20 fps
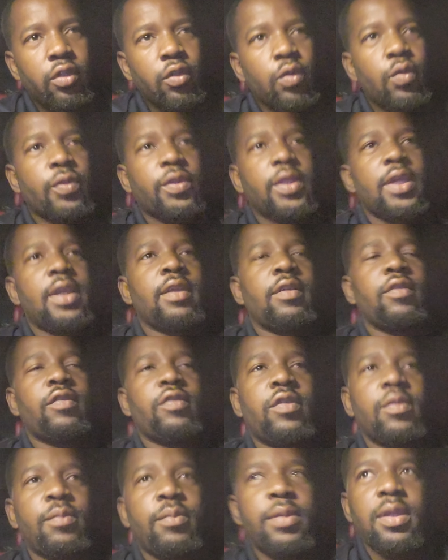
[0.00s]
do
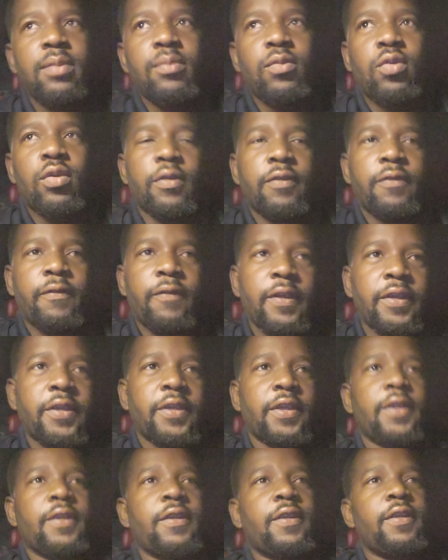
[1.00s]
things to be more
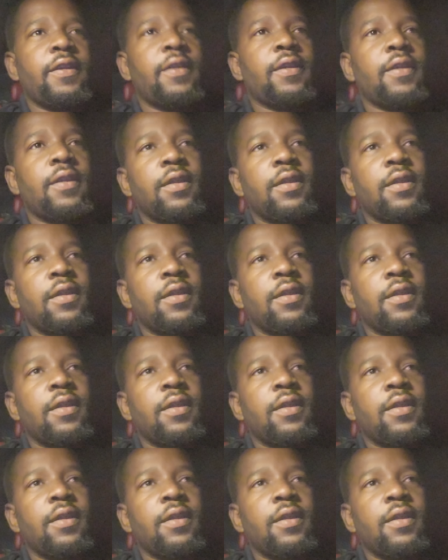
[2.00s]
efficient,